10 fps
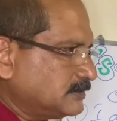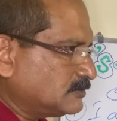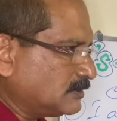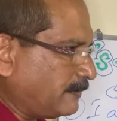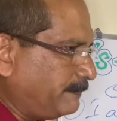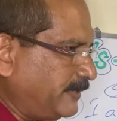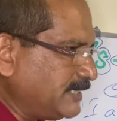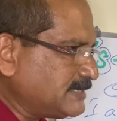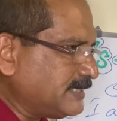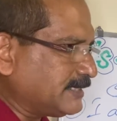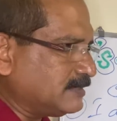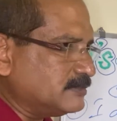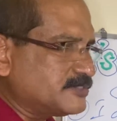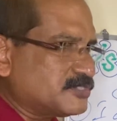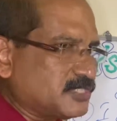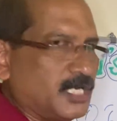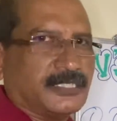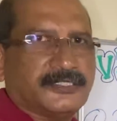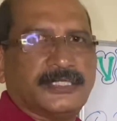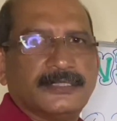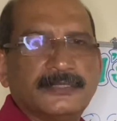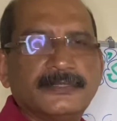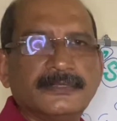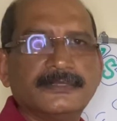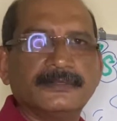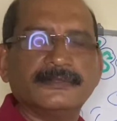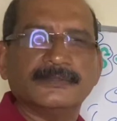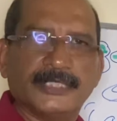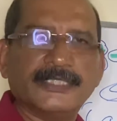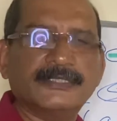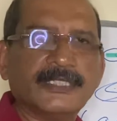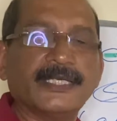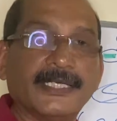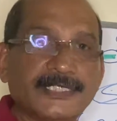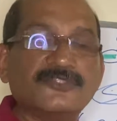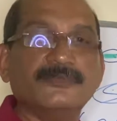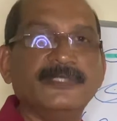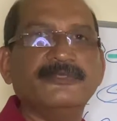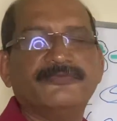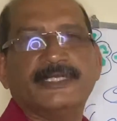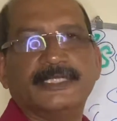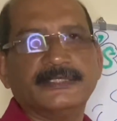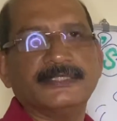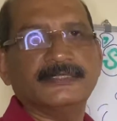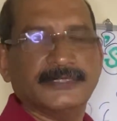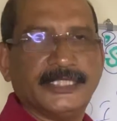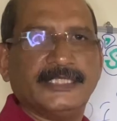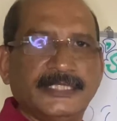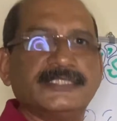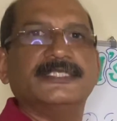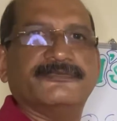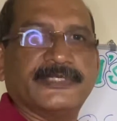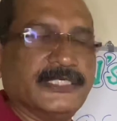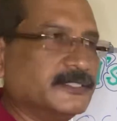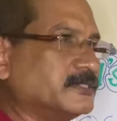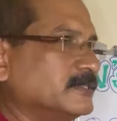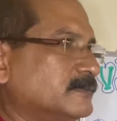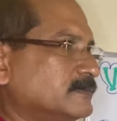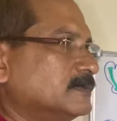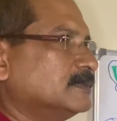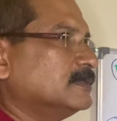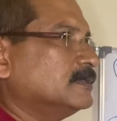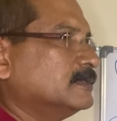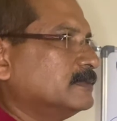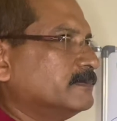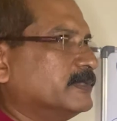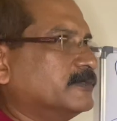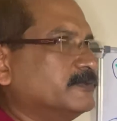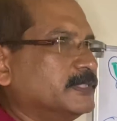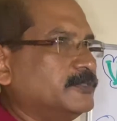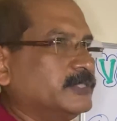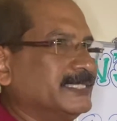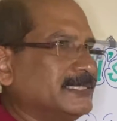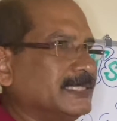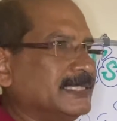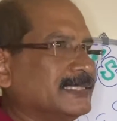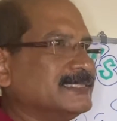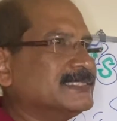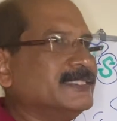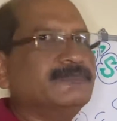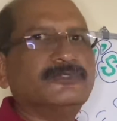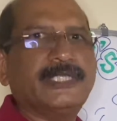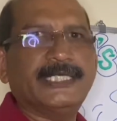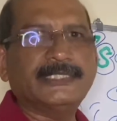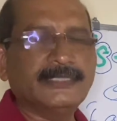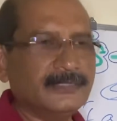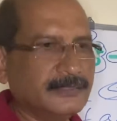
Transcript: So the basic start that has to be difficult, that is difficult. But when you get accustomed to that,